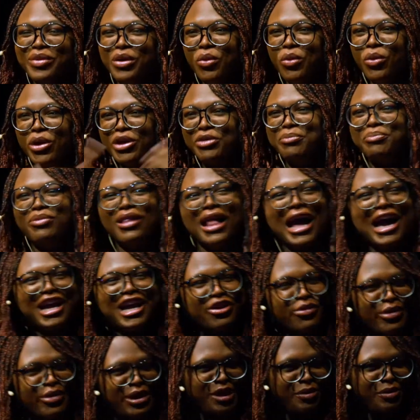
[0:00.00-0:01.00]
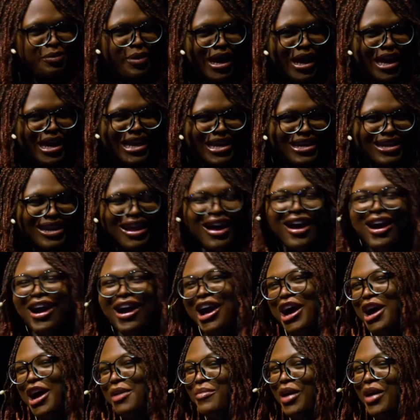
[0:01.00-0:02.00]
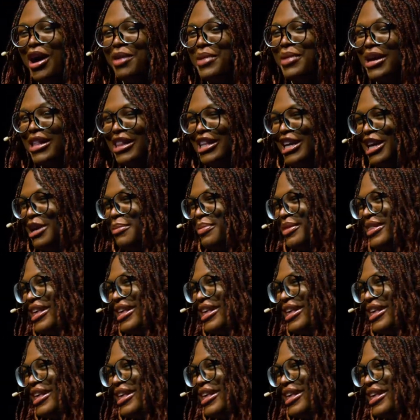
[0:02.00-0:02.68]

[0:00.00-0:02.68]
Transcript: with black grease paint on my lips.